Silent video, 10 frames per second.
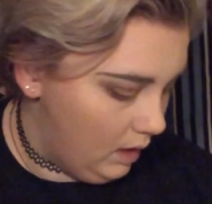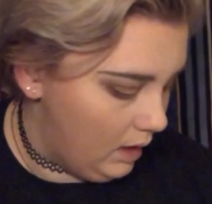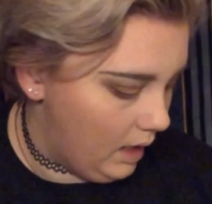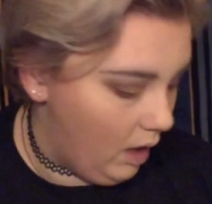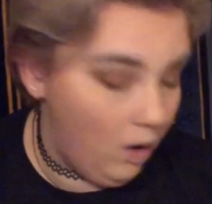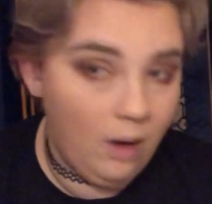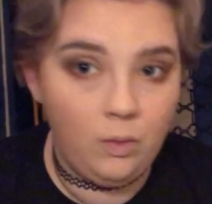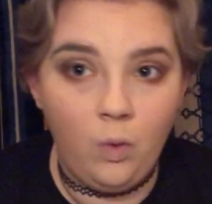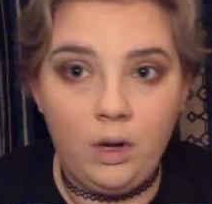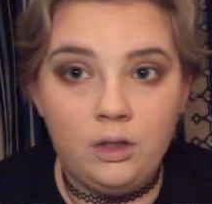And now
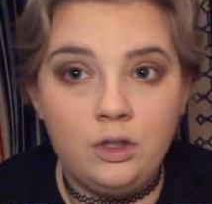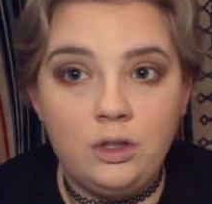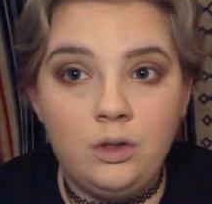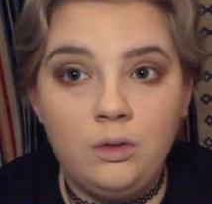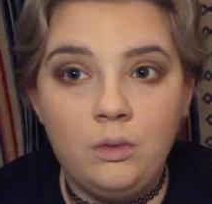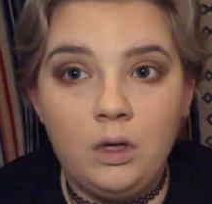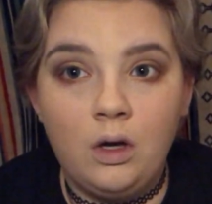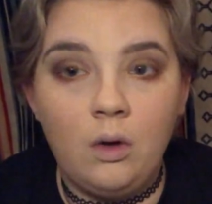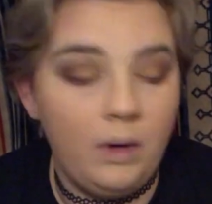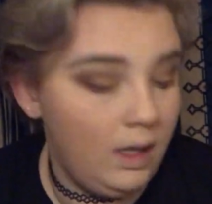I'm going to
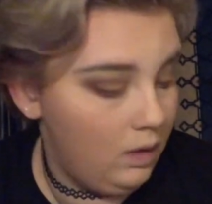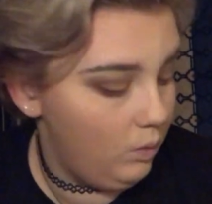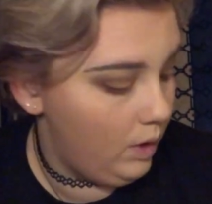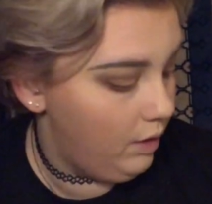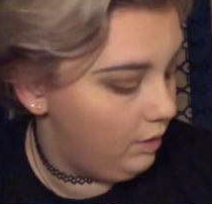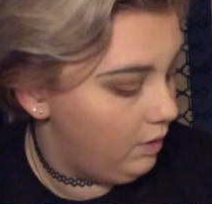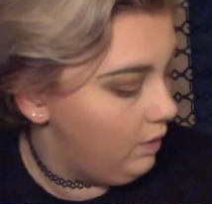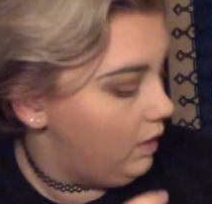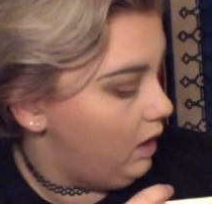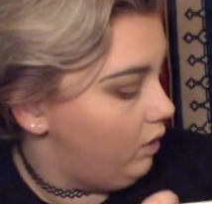go in with
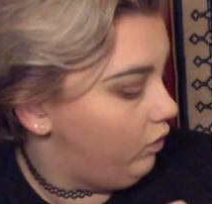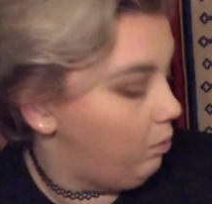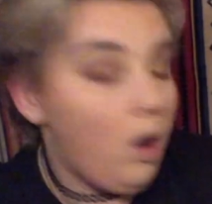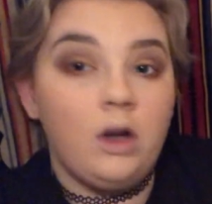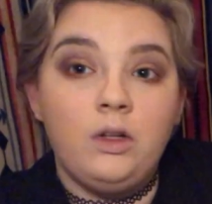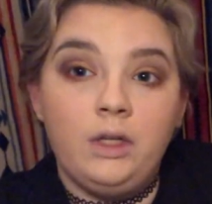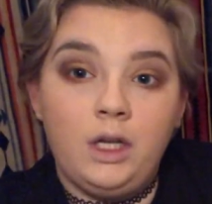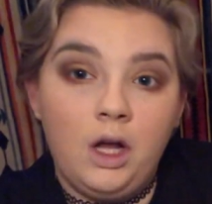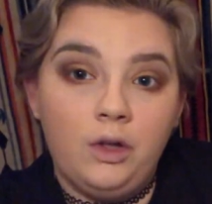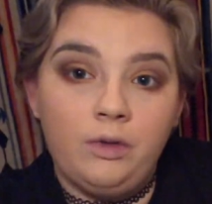the sparkly
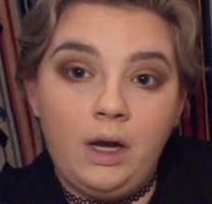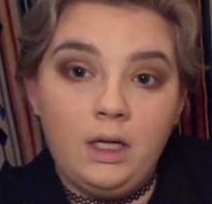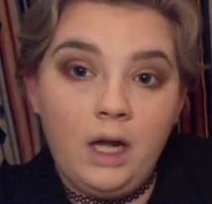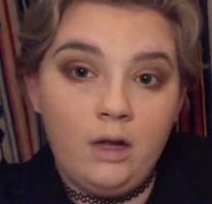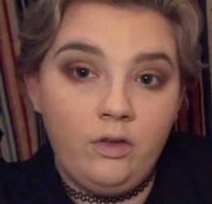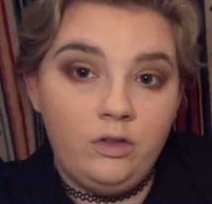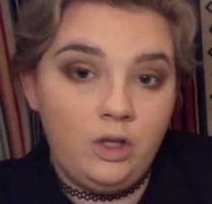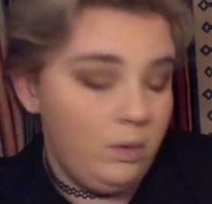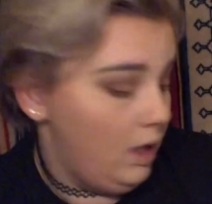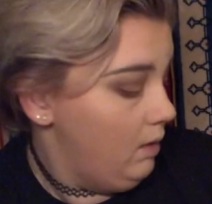color right next
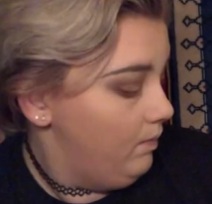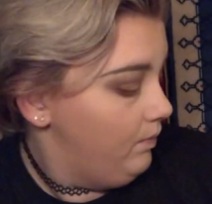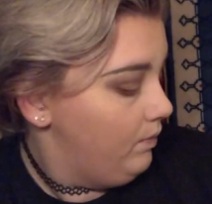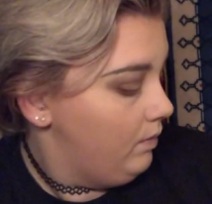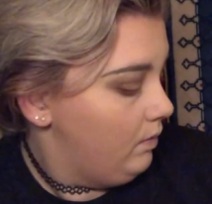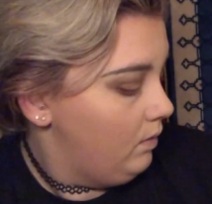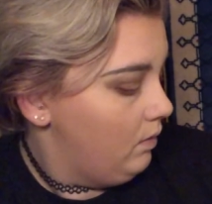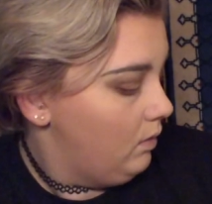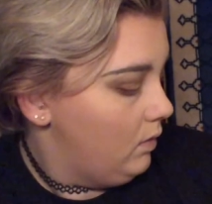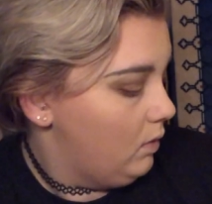to it
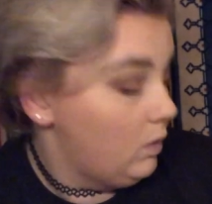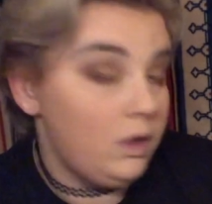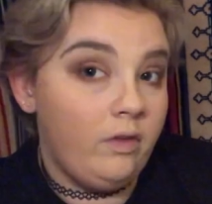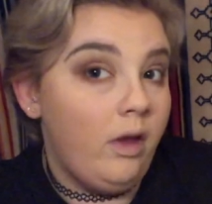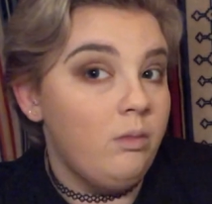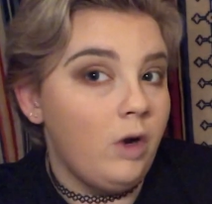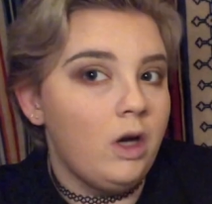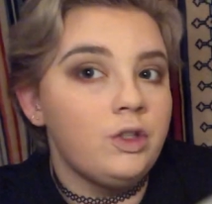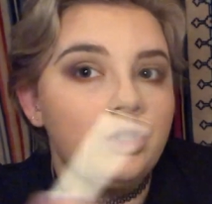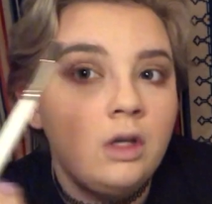with the same
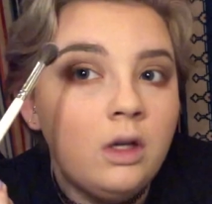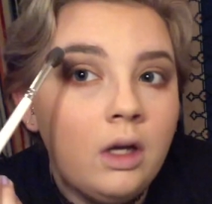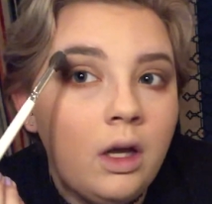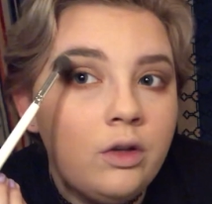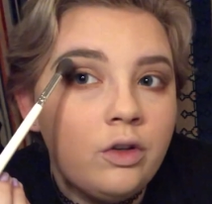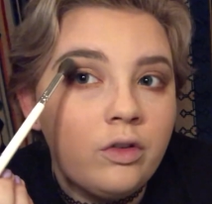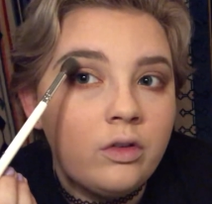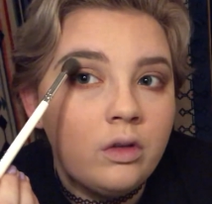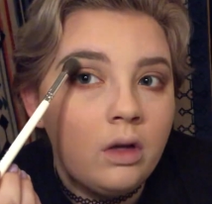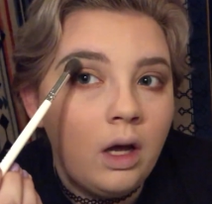brush and just
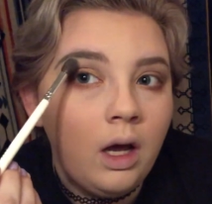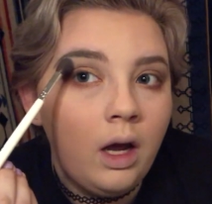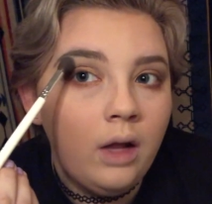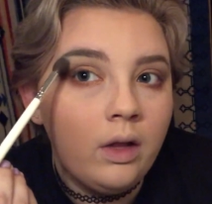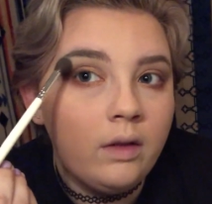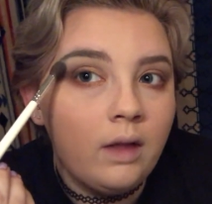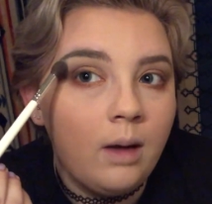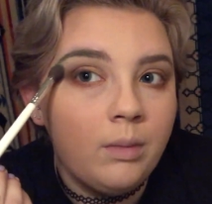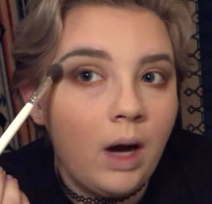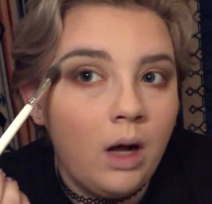highlight
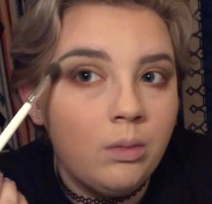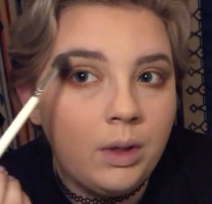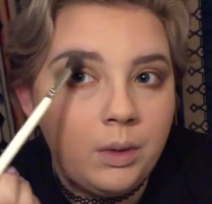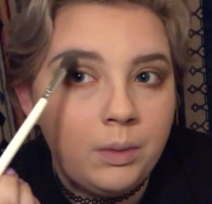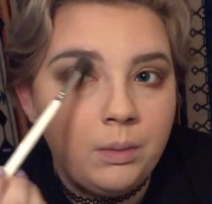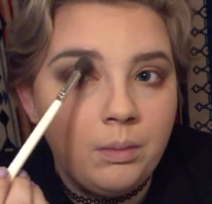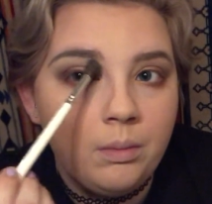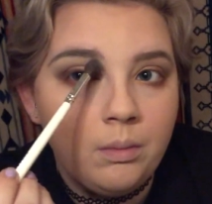that brow bone.